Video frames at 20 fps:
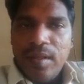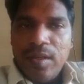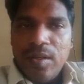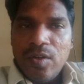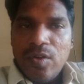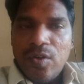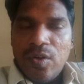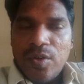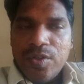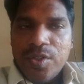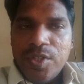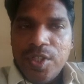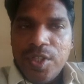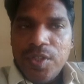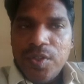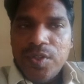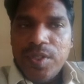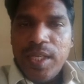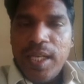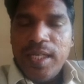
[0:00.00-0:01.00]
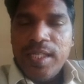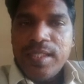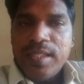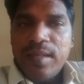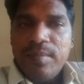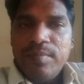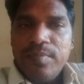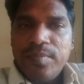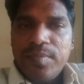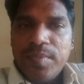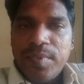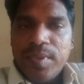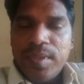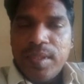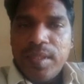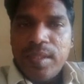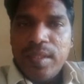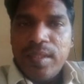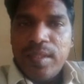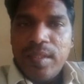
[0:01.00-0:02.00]
Constitutionalism,
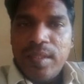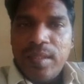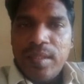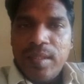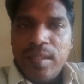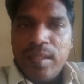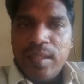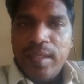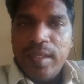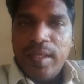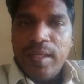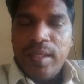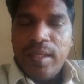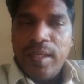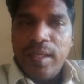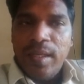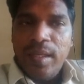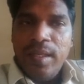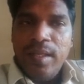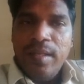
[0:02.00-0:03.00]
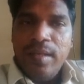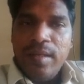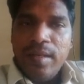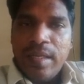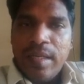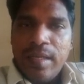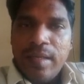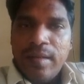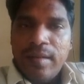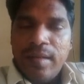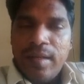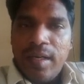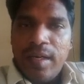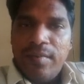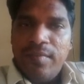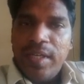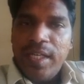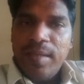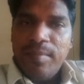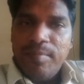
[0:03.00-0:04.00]
in
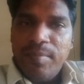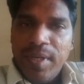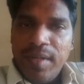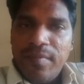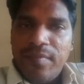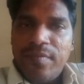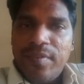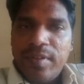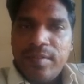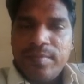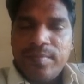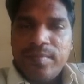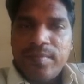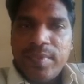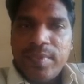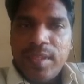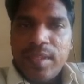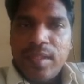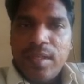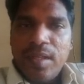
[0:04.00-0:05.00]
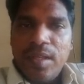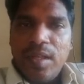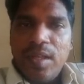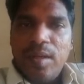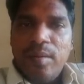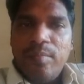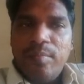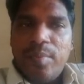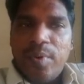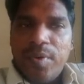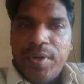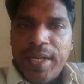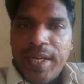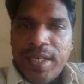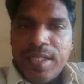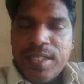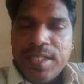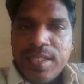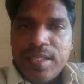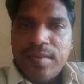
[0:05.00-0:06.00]
a very brief,
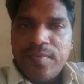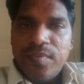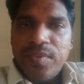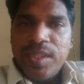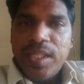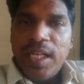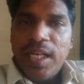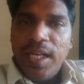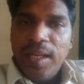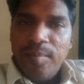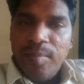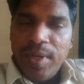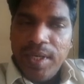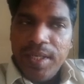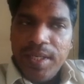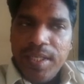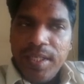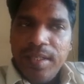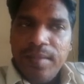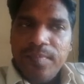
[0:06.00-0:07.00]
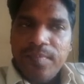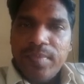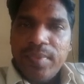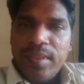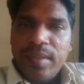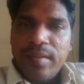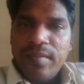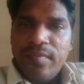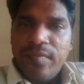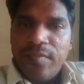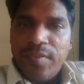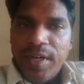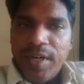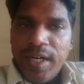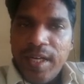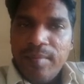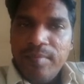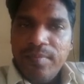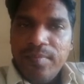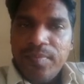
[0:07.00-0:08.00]
protects the liberty,
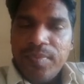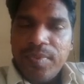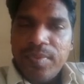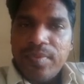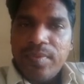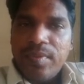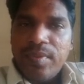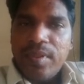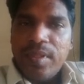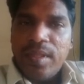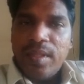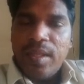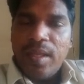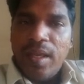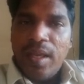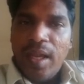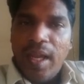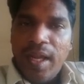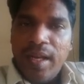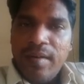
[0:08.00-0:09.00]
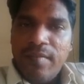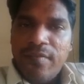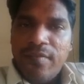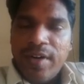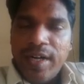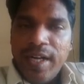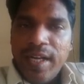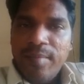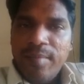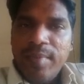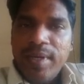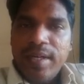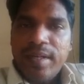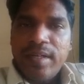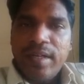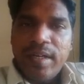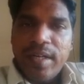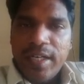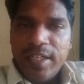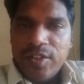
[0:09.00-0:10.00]
freedom and
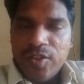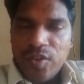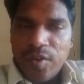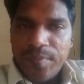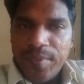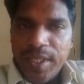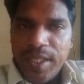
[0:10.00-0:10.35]
fundamental rights of the